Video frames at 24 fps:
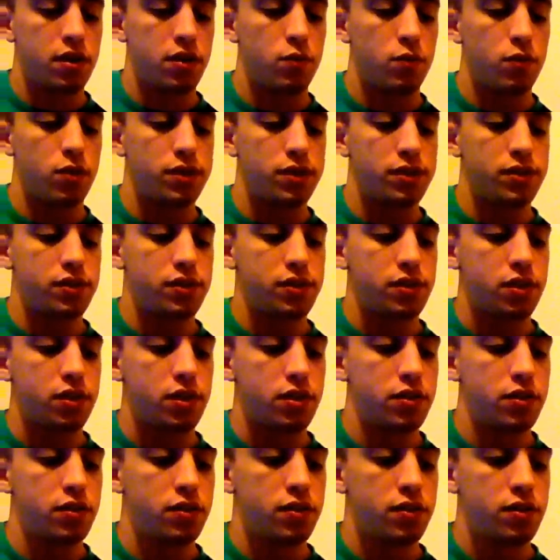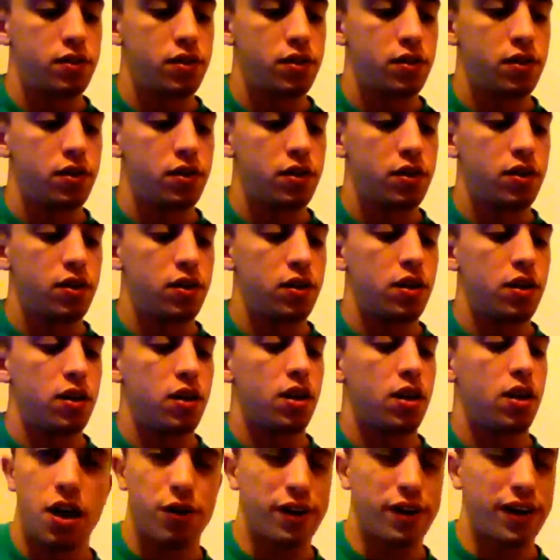Then once.
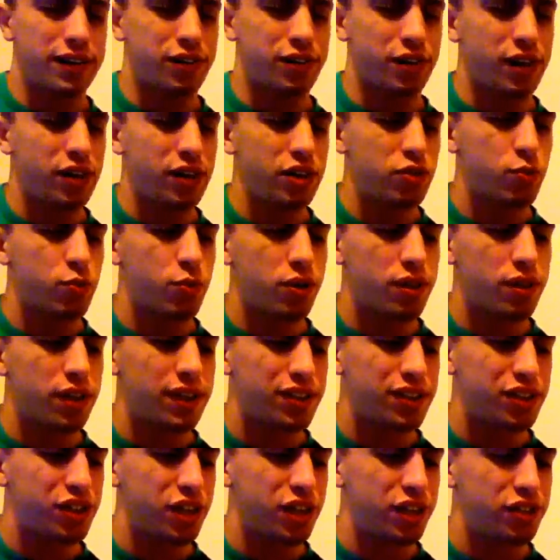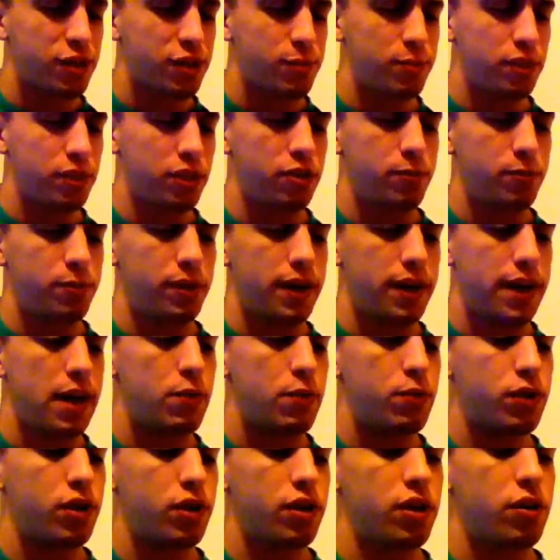Okay, so here's where things change up a little bit.
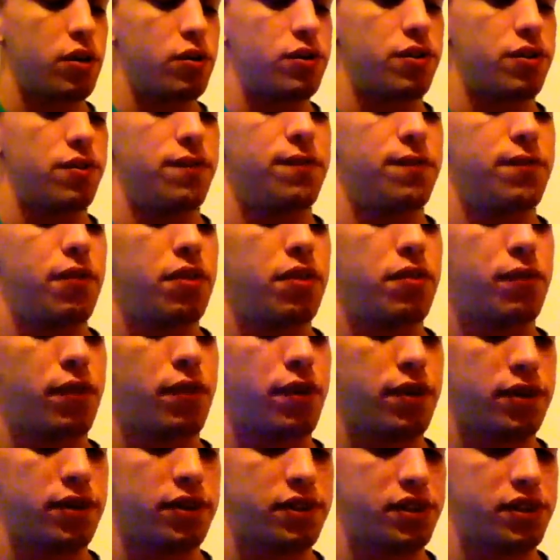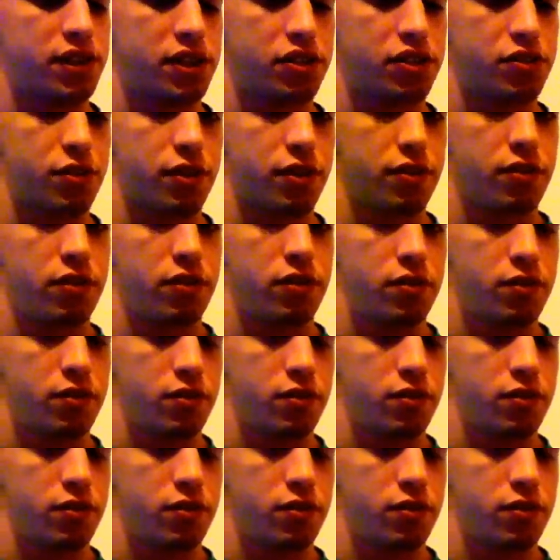Now we're going to go to the 5th fret on the 6th string.